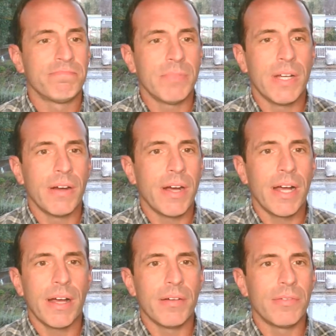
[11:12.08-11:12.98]

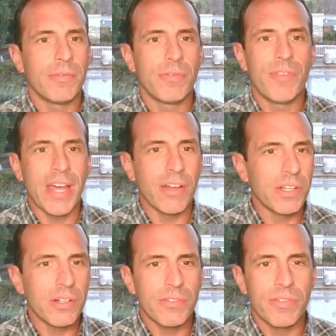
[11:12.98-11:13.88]
of
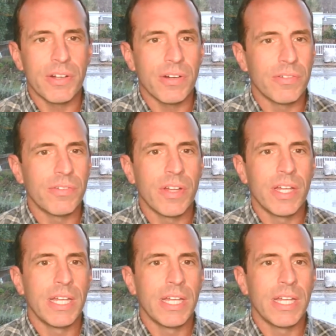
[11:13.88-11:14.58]
failure, fear of